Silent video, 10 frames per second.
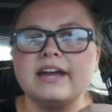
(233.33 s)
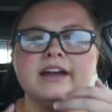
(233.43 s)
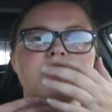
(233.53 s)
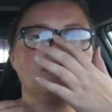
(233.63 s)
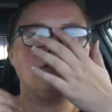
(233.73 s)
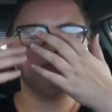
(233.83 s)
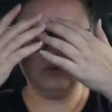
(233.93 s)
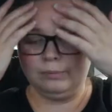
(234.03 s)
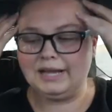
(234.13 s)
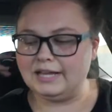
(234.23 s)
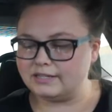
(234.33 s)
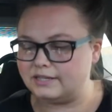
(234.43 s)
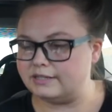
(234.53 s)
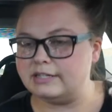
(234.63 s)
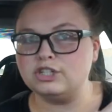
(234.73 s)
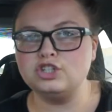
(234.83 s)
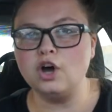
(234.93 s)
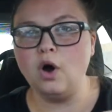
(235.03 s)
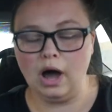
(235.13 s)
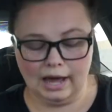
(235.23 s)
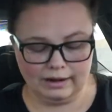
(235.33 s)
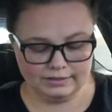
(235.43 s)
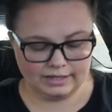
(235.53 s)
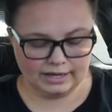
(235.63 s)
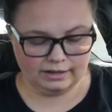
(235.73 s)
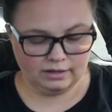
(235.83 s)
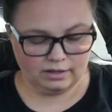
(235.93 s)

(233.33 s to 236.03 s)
the air on full blast because it is so hot outside.